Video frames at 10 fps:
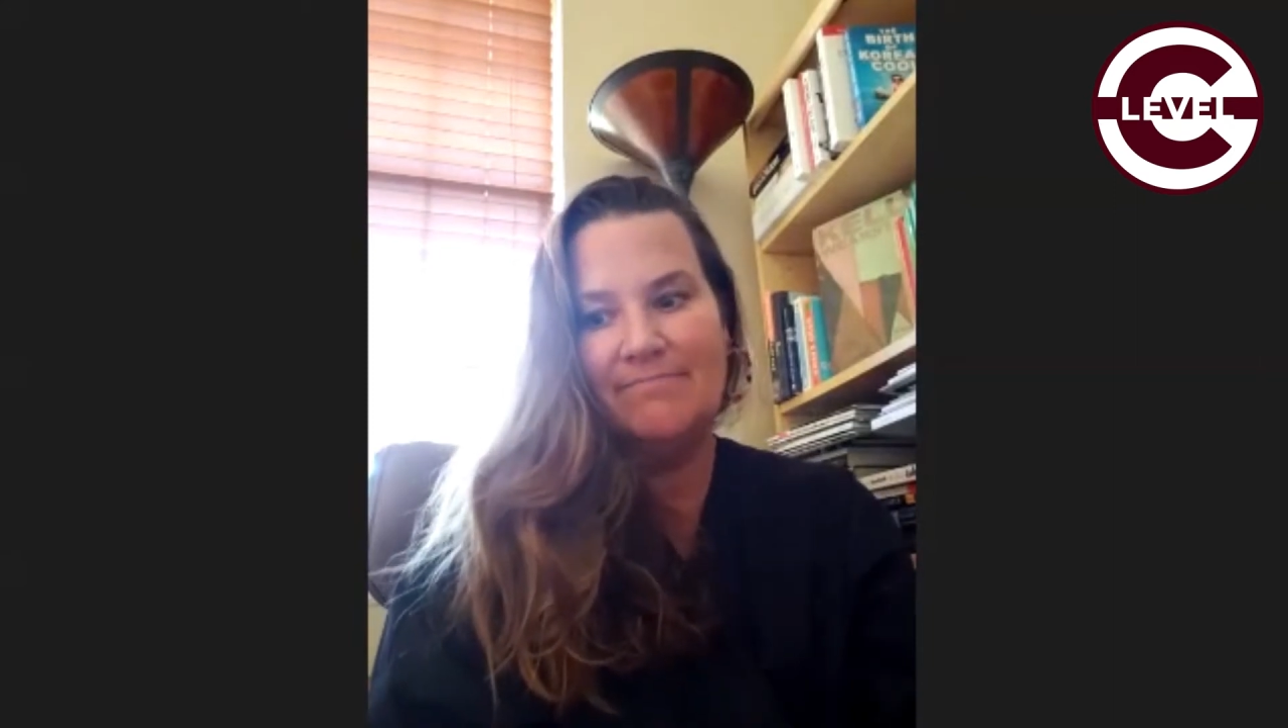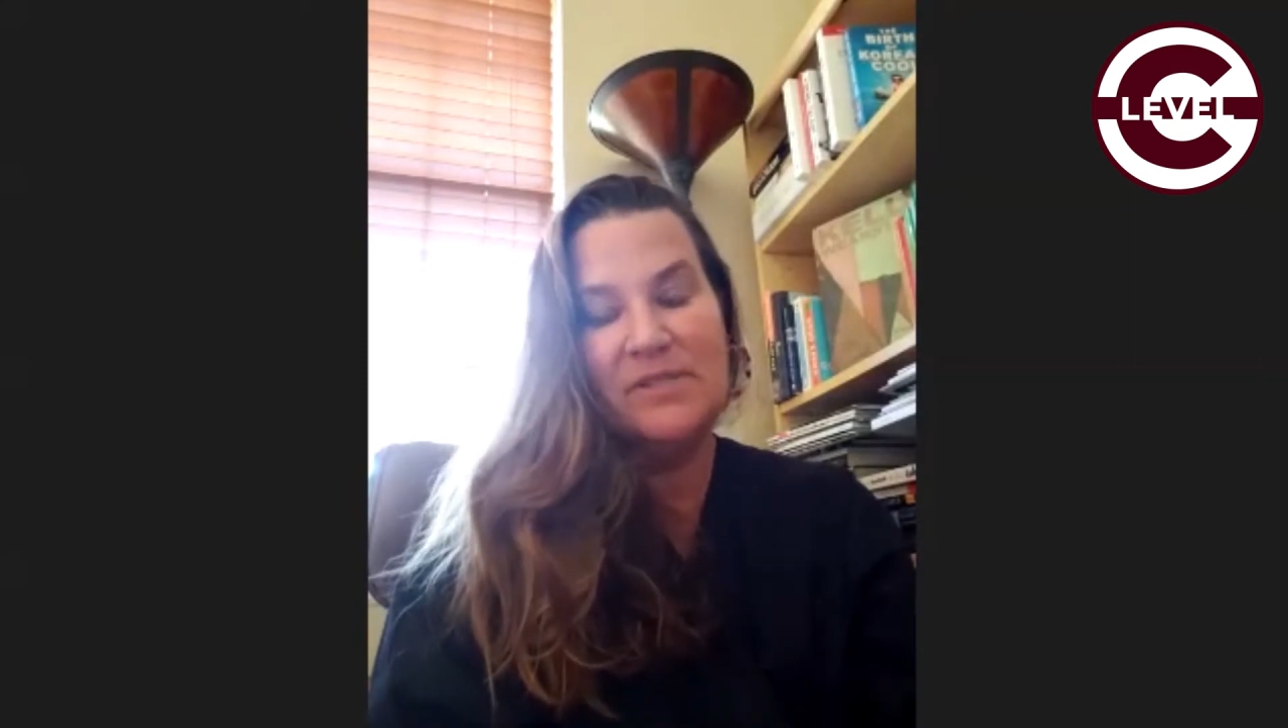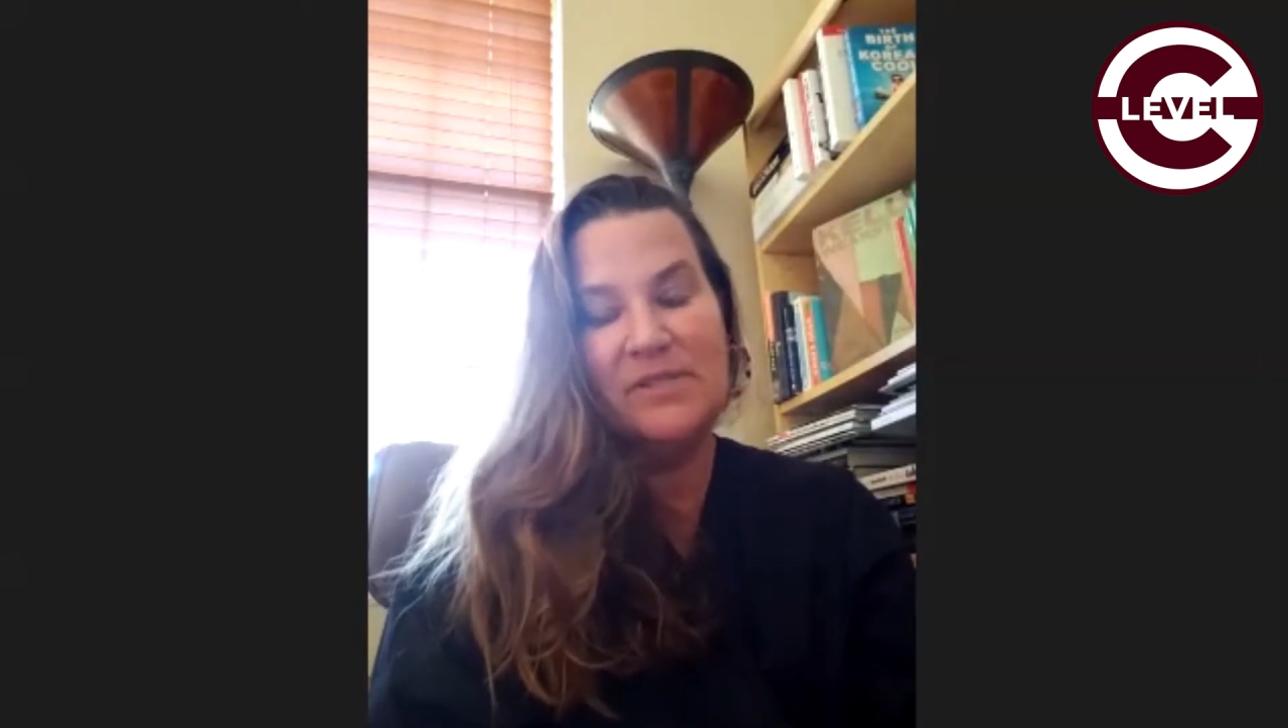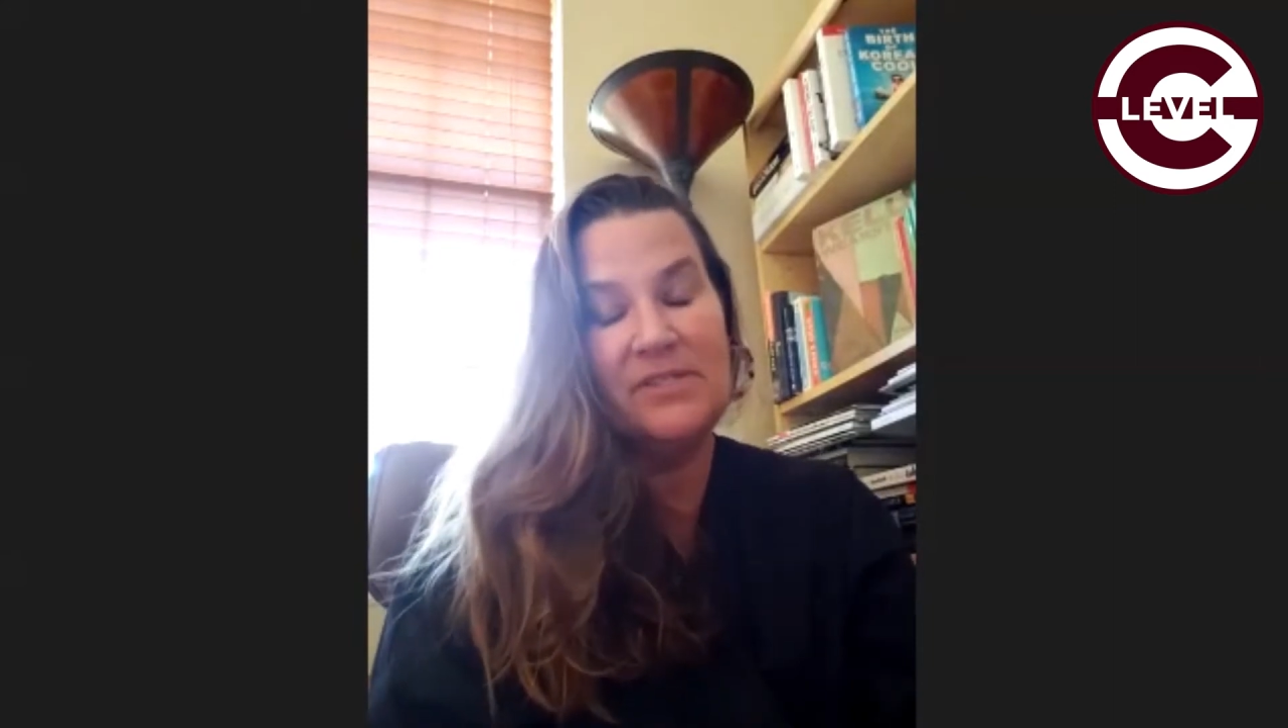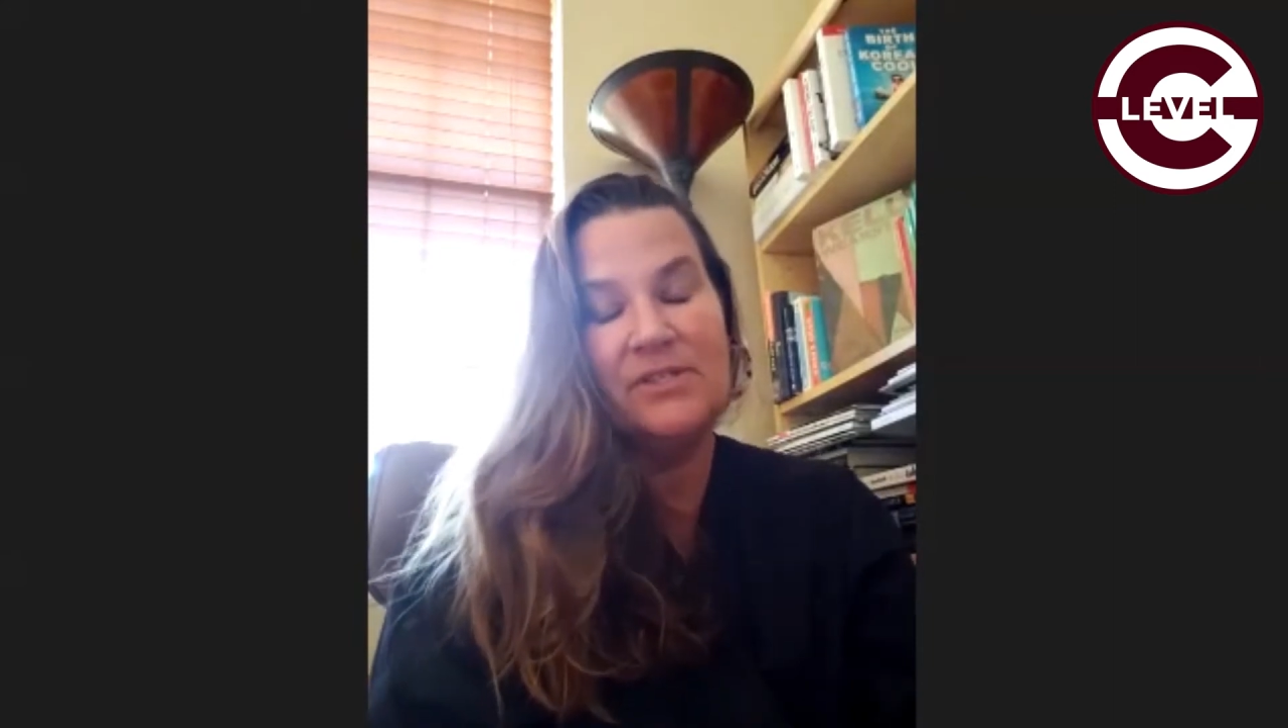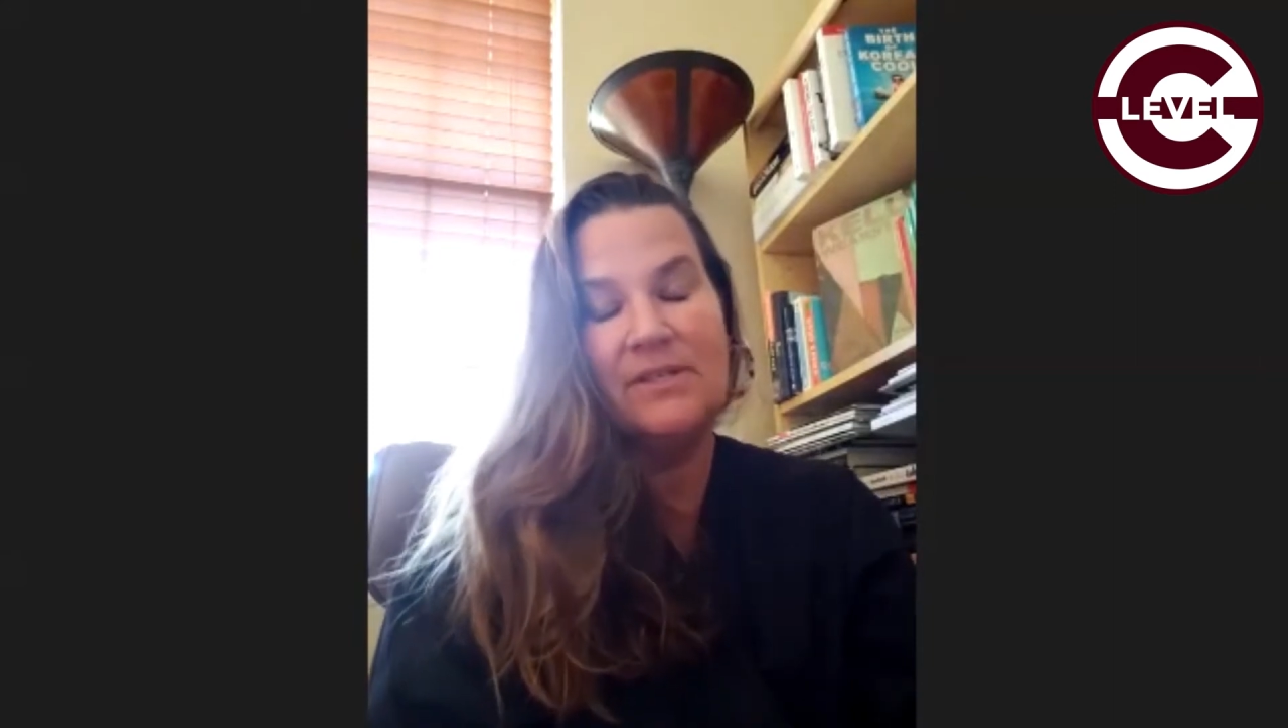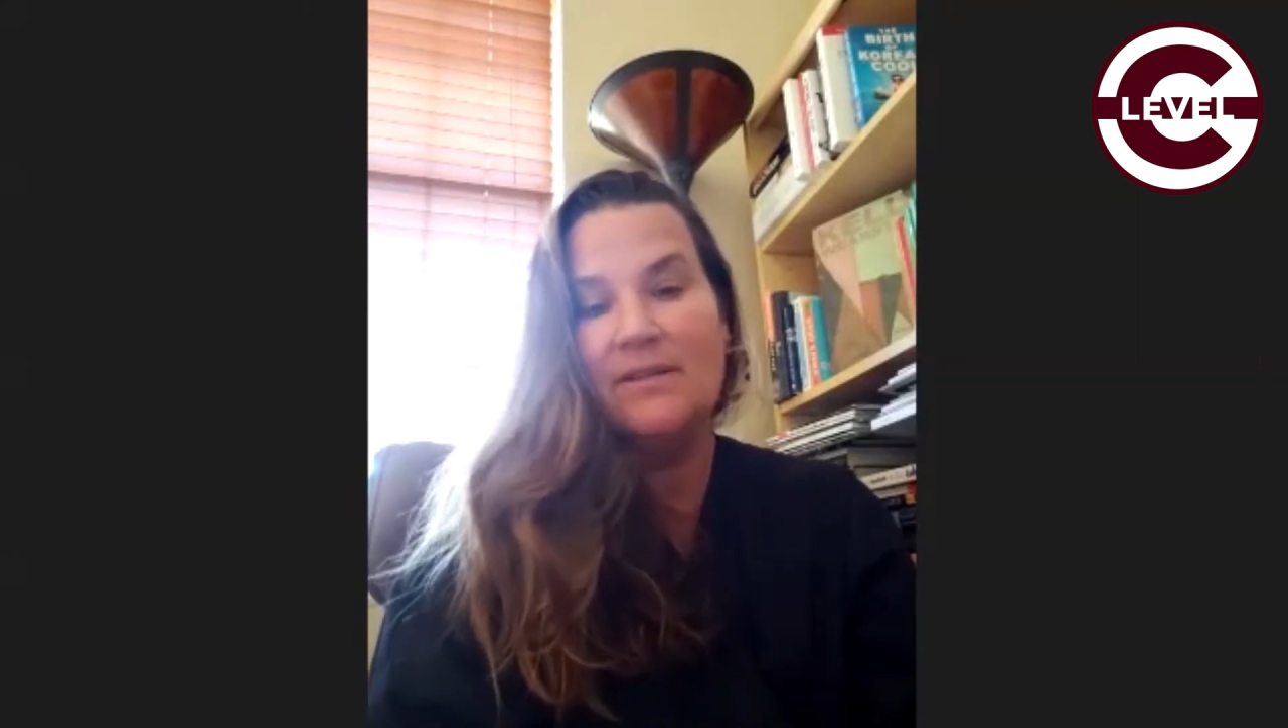positioned